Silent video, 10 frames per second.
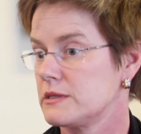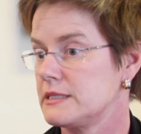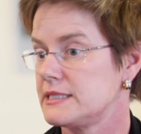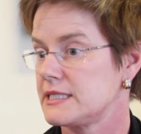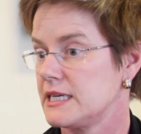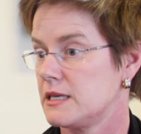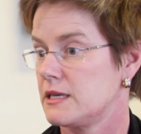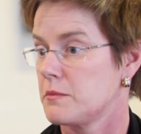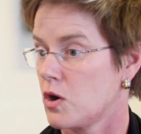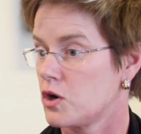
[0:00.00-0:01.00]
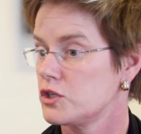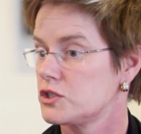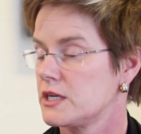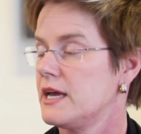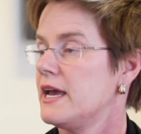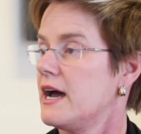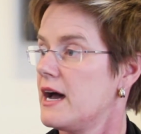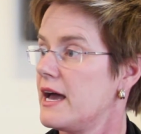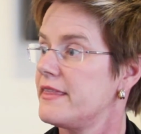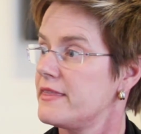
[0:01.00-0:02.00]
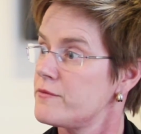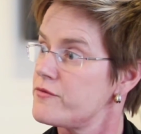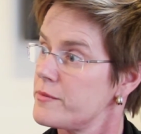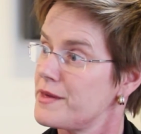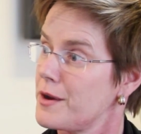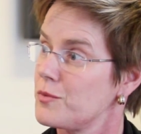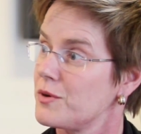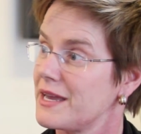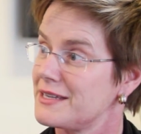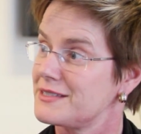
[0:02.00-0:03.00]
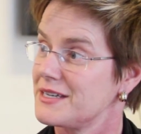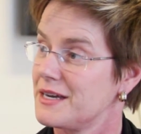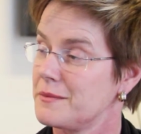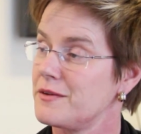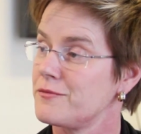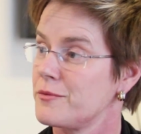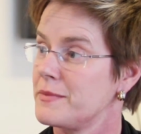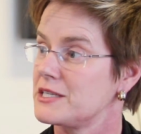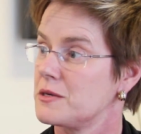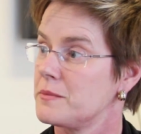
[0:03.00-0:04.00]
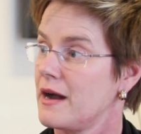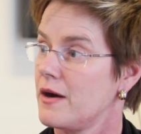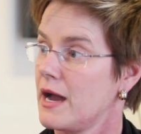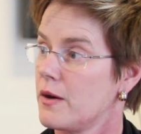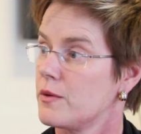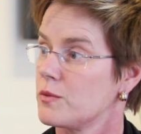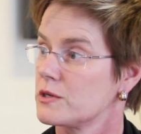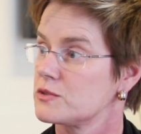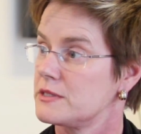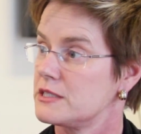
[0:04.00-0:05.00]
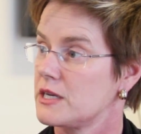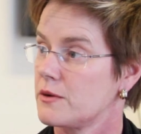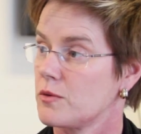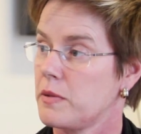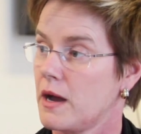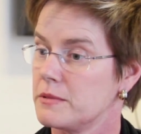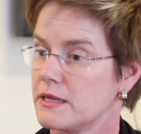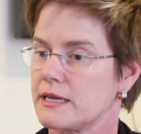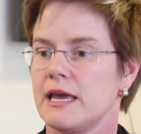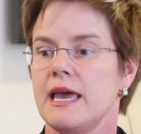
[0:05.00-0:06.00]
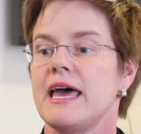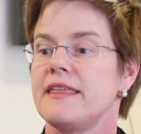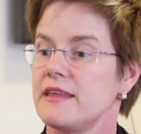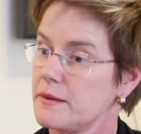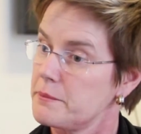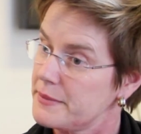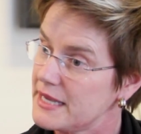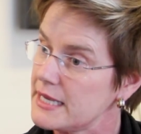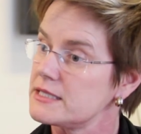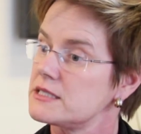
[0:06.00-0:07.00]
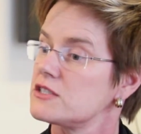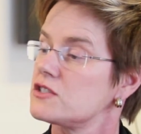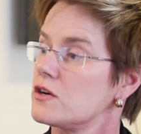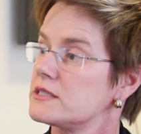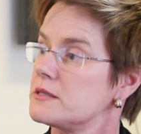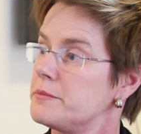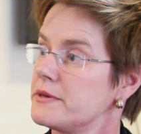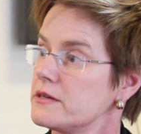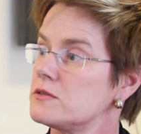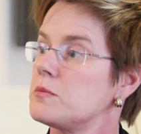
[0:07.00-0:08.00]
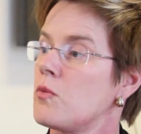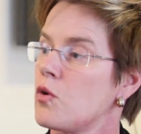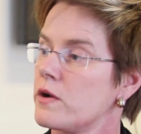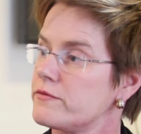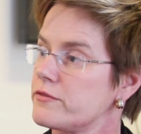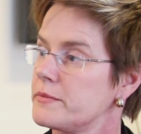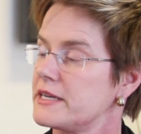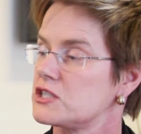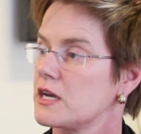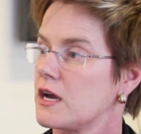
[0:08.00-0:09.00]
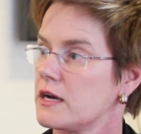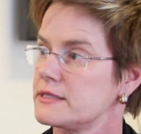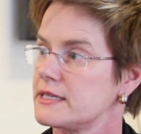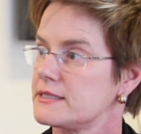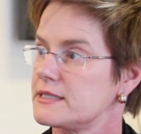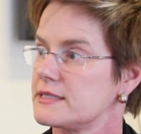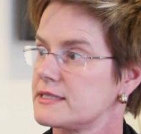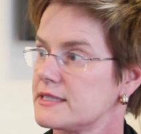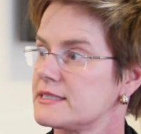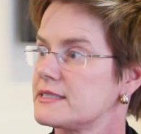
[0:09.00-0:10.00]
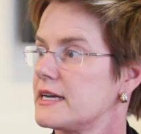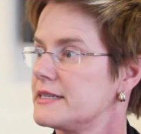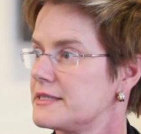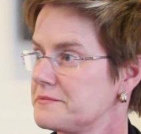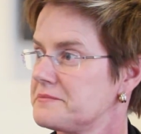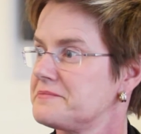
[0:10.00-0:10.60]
release in March, and then from there we'll get information about how it works with the general public, and then begin to start to build more information and content into the site.